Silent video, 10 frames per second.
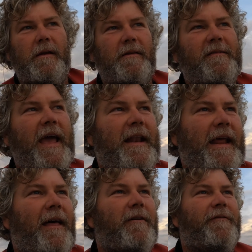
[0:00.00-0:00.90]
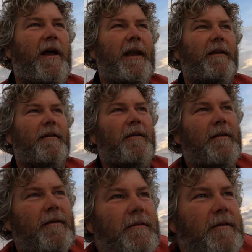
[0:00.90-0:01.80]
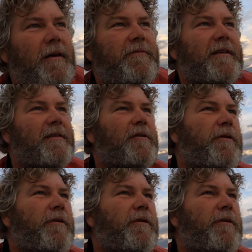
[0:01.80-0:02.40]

Just heading out the front of this little